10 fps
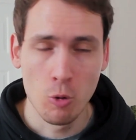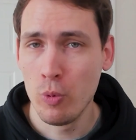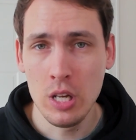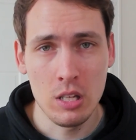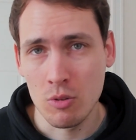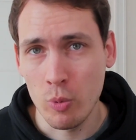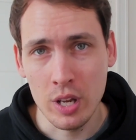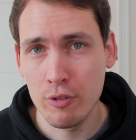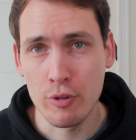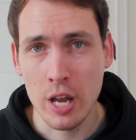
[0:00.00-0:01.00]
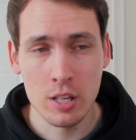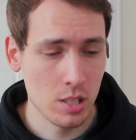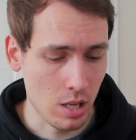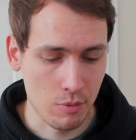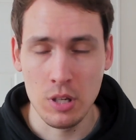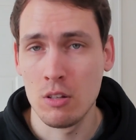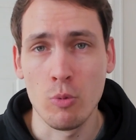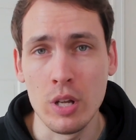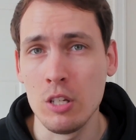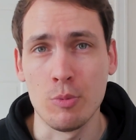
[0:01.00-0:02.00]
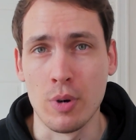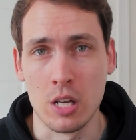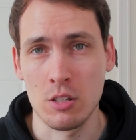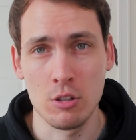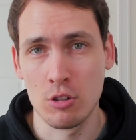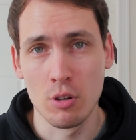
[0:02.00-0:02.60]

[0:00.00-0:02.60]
we need to win France and we need to win New Masters.